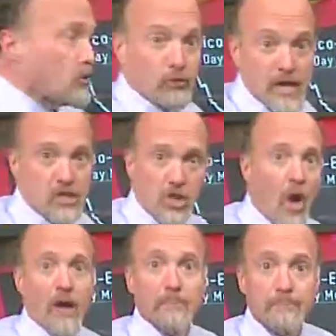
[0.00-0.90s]
a great
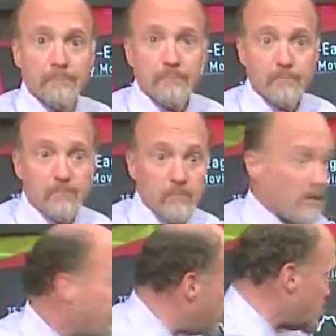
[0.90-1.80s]
chart.
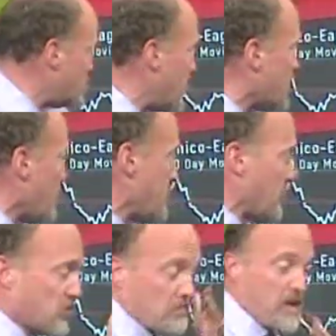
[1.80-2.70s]
This is it. I mean,
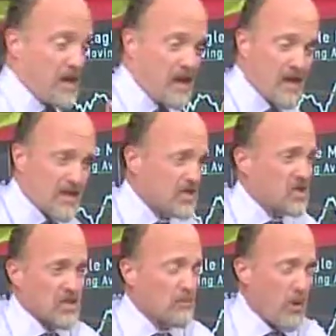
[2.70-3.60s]
like, to me, this
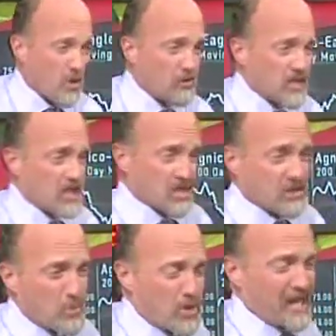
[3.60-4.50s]
isn't the Mona Lisa. It's a
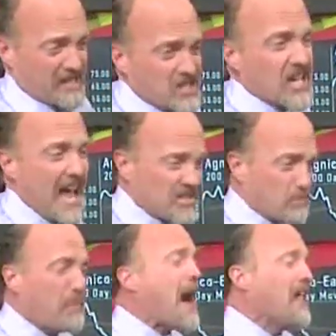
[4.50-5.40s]
little more like the
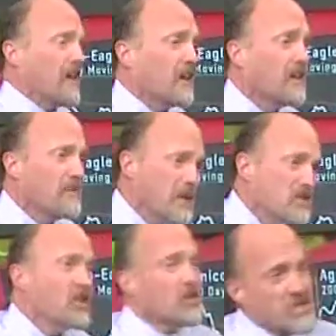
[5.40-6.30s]
Jackson Pollock. I mean,
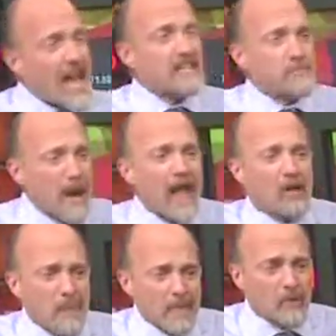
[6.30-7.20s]
it's a little Jackson
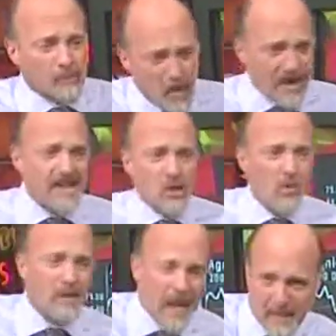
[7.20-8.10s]
Pollock, maybe, or Barnett
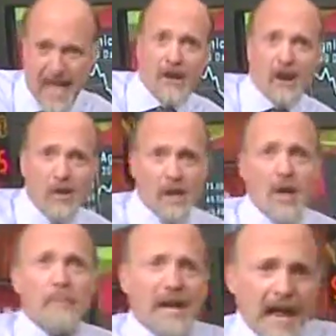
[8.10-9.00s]
Newman. I mean, I don't know.
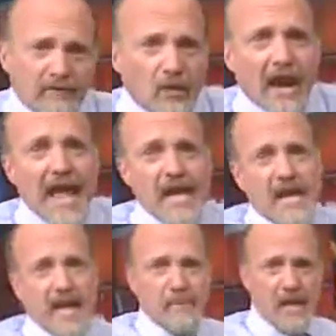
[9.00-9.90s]
But after
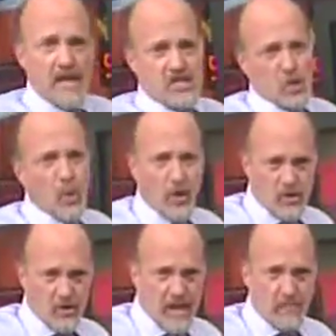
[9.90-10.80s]
AEM hit its
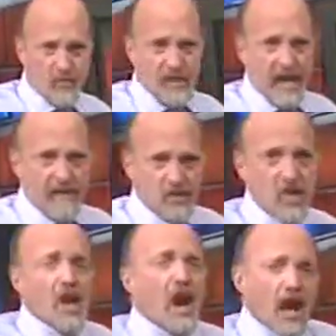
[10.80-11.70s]
200-day moving
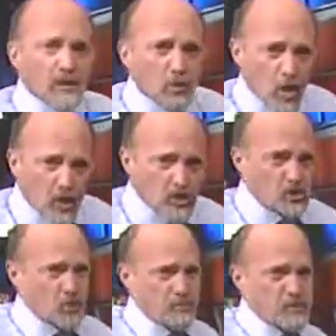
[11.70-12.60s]
average, a
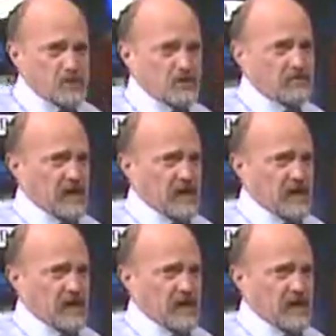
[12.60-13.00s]
longer-term piece of